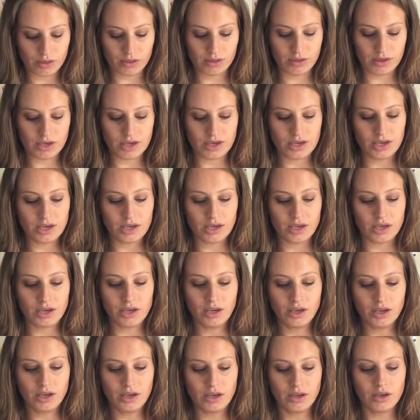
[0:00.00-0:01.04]
the
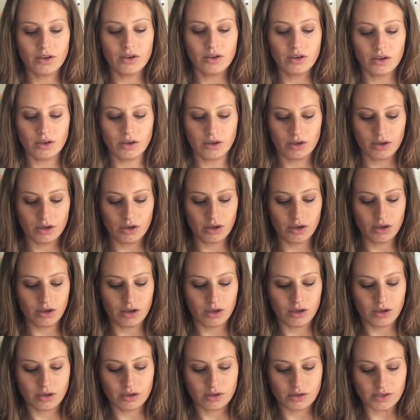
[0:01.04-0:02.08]

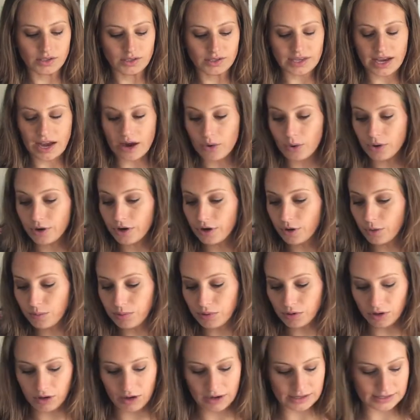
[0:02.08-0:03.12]
sourdough
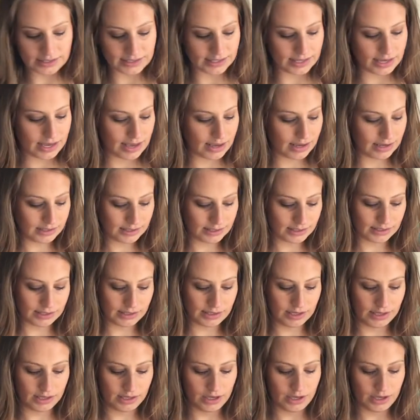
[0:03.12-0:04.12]
process,